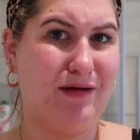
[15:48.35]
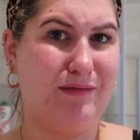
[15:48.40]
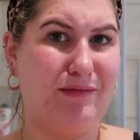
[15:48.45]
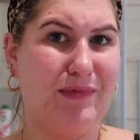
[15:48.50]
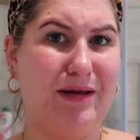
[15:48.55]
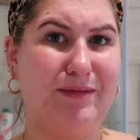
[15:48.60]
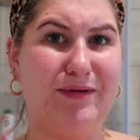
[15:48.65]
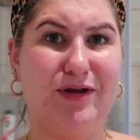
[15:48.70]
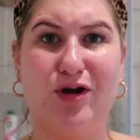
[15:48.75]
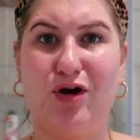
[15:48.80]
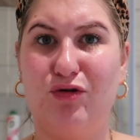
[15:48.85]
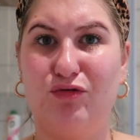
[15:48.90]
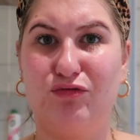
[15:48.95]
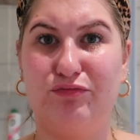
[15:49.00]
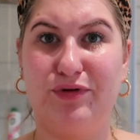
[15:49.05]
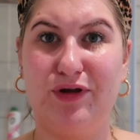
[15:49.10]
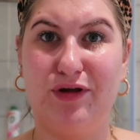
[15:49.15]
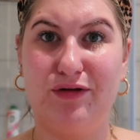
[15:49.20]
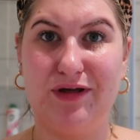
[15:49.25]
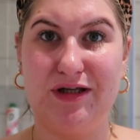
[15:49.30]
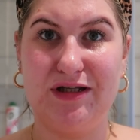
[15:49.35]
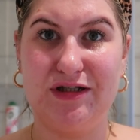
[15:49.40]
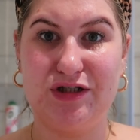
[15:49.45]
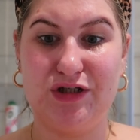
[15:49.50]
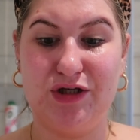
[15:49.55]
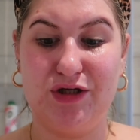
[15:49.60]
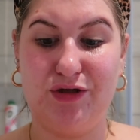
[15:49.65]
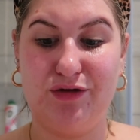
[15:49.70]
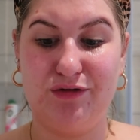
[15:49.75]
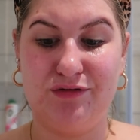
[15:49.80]
Maybe Cult Beauty
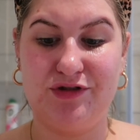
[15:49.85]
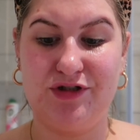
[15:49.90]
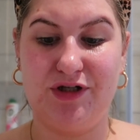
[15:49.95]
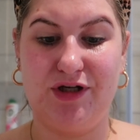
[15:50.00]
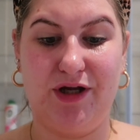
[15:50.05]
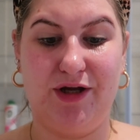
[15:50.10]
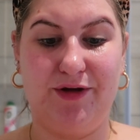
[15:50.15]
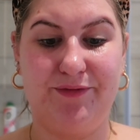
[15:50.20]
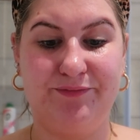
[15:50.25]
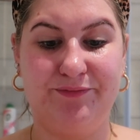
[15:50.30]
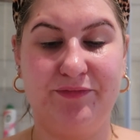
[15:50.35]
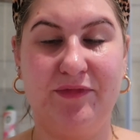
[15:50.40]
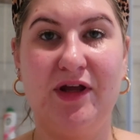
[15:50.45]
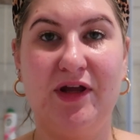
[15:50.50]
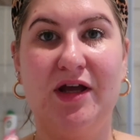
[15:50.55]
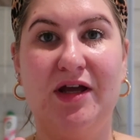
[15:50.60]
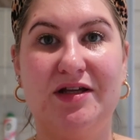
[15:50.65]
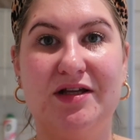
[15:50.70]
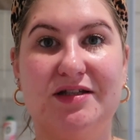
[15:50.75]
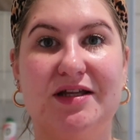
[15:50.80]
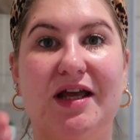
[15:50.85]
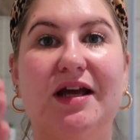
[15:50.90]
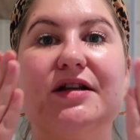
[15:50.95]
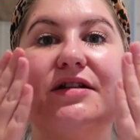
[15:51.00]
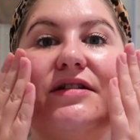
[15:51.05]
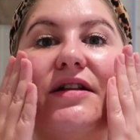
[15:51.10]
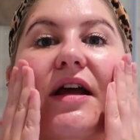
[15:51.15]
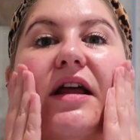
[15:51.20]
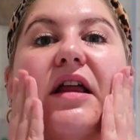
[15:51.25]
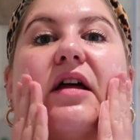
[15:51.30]
too, don't know. So
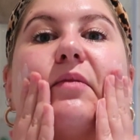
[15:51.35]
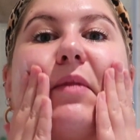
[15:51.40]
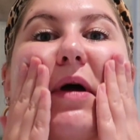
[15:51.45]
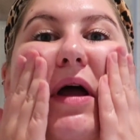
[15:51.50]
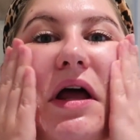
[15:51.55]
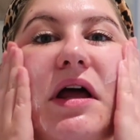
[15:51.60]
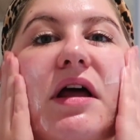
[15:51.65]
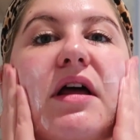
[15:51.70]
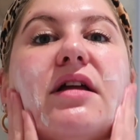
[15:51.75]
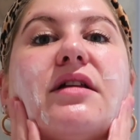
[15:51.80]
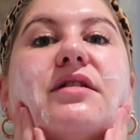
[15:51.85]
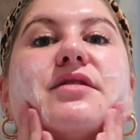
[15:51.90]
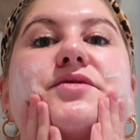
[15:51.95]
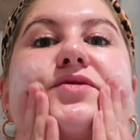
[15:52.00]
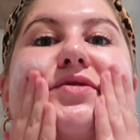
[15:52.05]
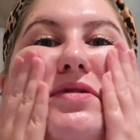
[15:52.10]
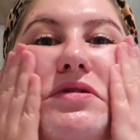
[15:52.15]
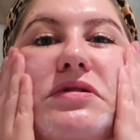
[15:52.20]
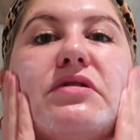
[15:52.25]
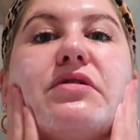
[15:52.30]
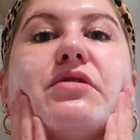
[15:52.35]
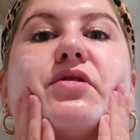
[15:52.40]
just take it on my hands